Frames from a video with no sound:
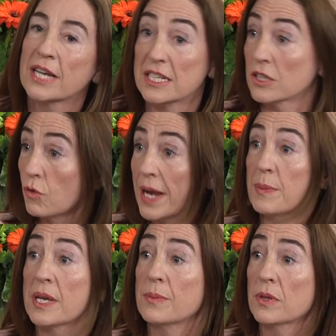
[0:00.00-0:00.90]
Okay. So great
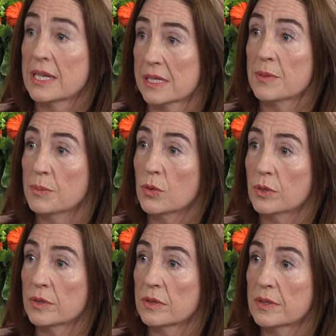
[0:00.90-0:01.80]
people. That's an
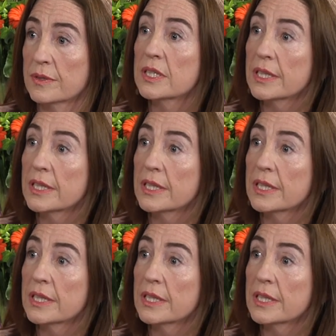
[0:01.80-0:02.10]
important. Mm.